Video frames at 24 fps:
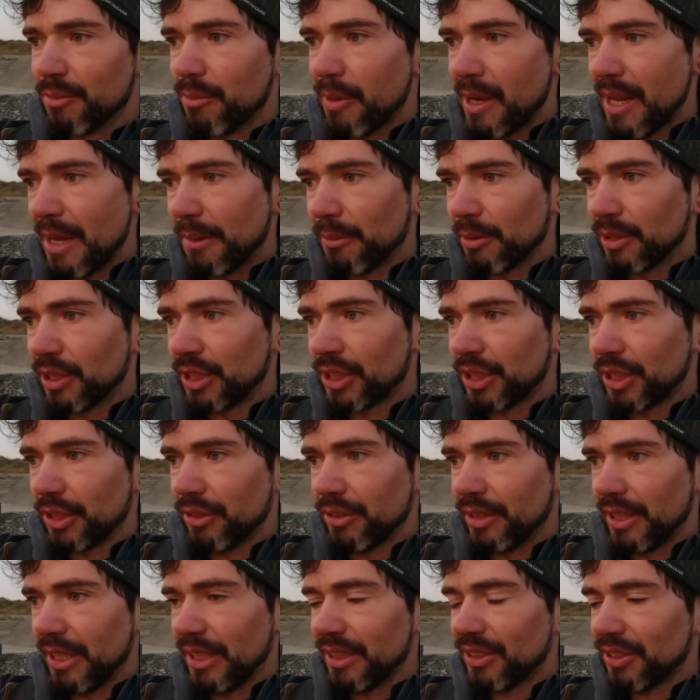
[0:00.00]
the way I'm gonna
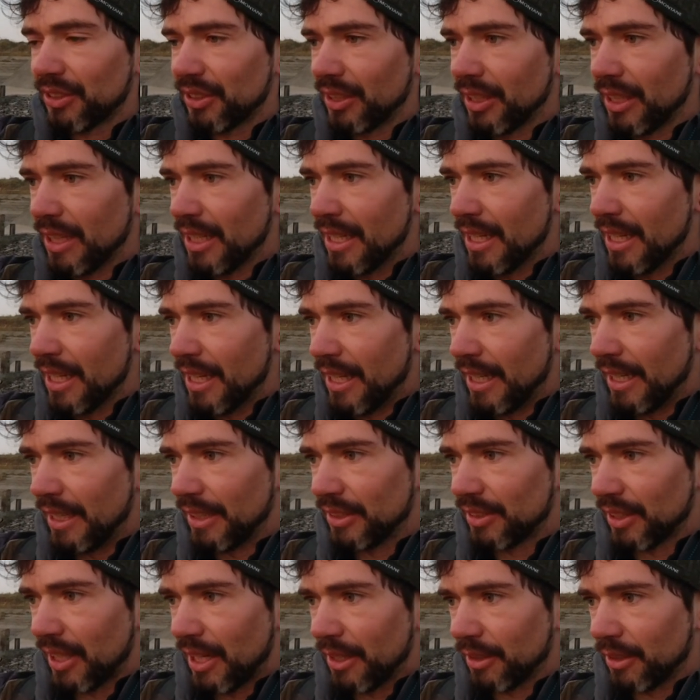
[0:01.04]
shoot this
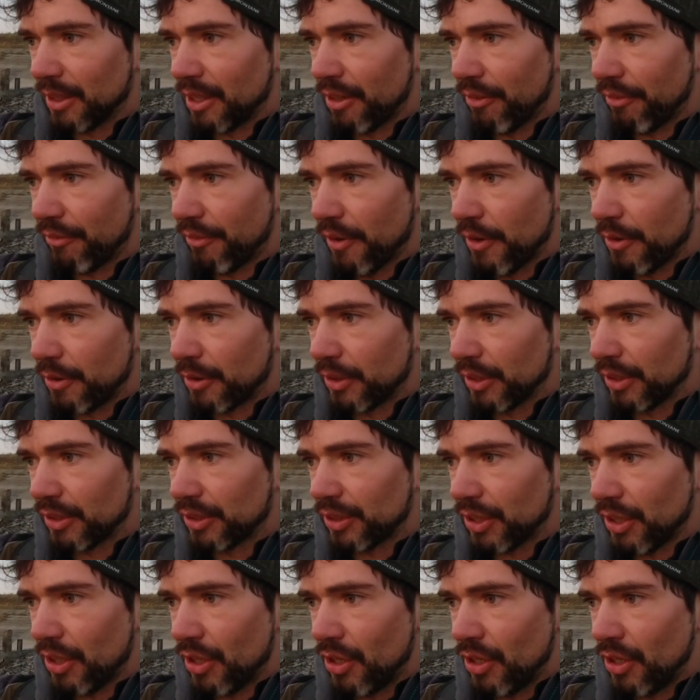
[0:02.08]
is I'm gonna focus